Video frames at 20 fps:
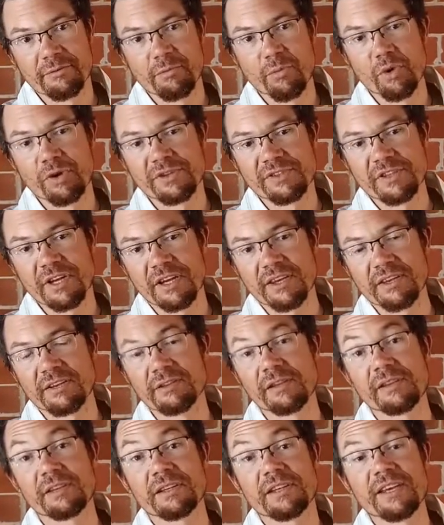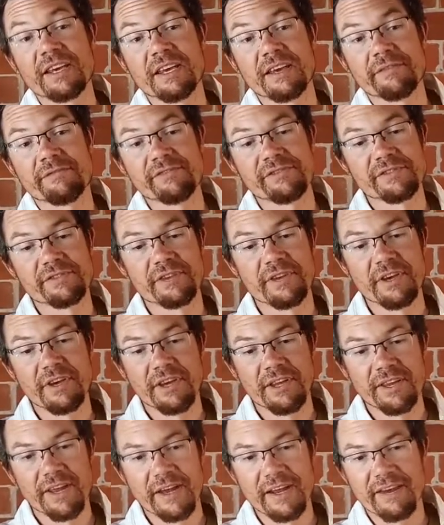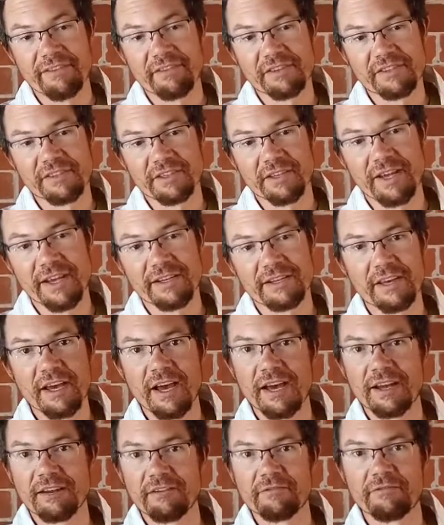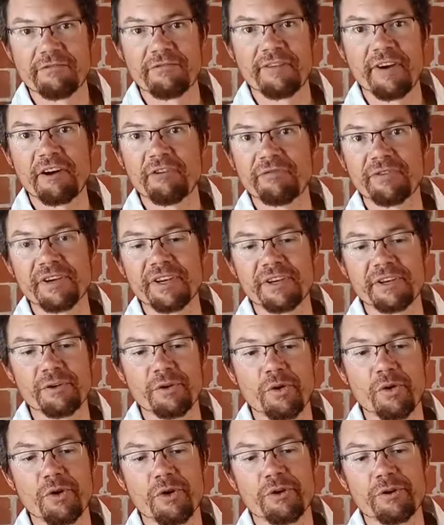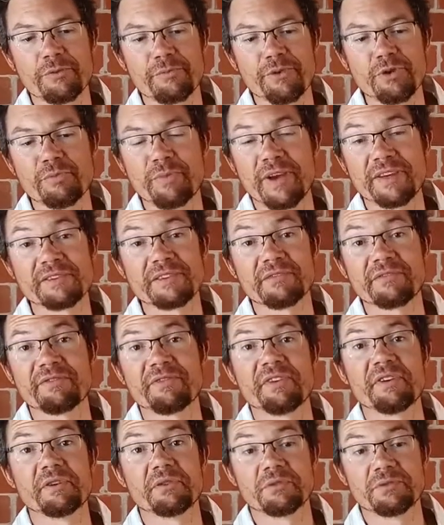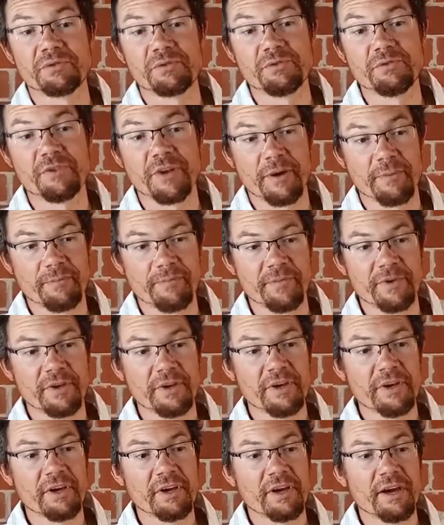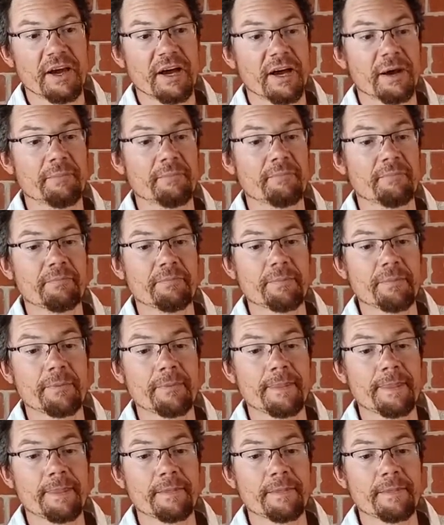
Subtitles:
more succulent leaves that have a slight kind of velvety or pubescent feel to them,